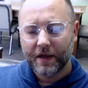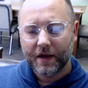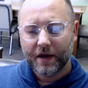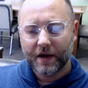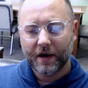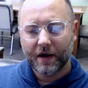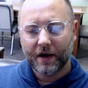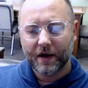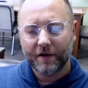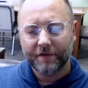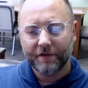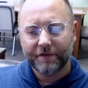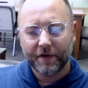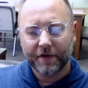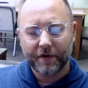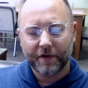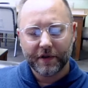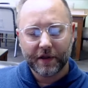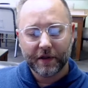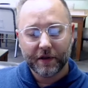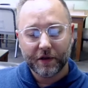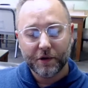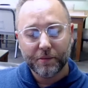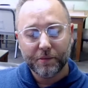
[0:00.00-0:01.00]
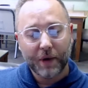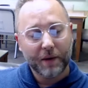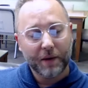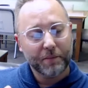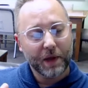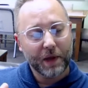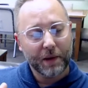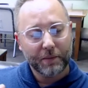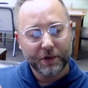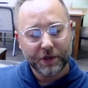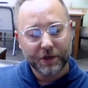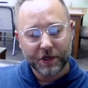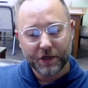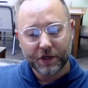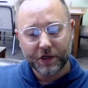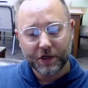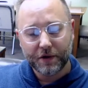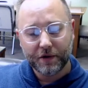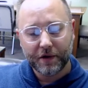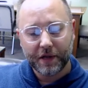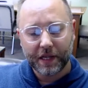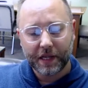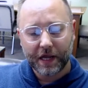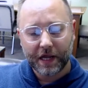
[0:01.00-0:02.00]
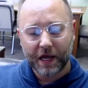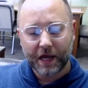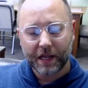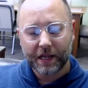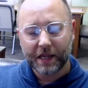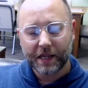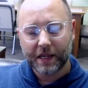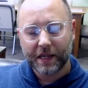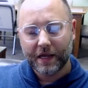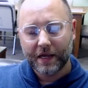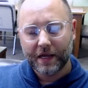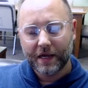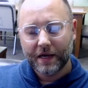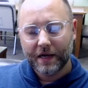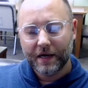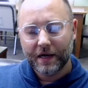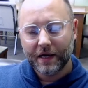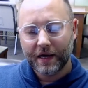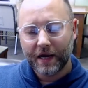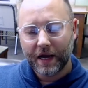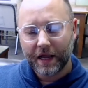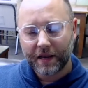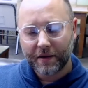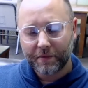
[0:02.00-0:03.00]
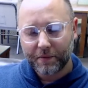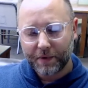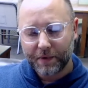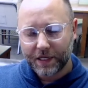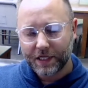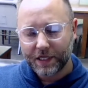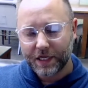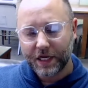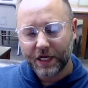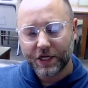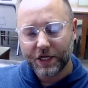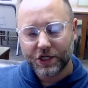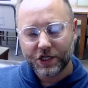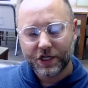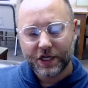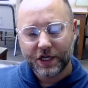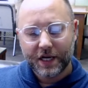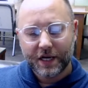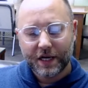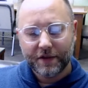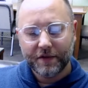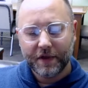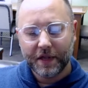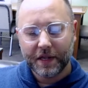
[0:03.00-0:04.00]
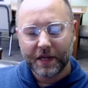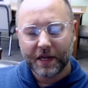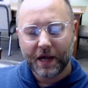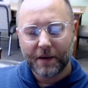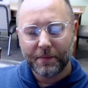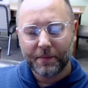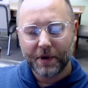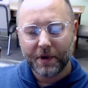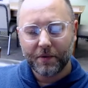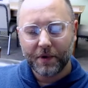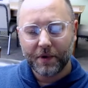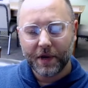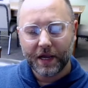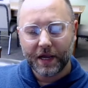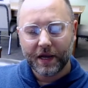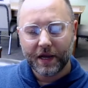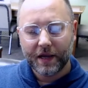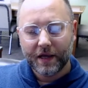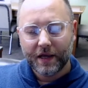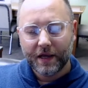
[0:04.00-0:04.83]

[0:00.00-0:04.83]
Uh, Father, so that you might be able to use us uh, as we teach this coming week.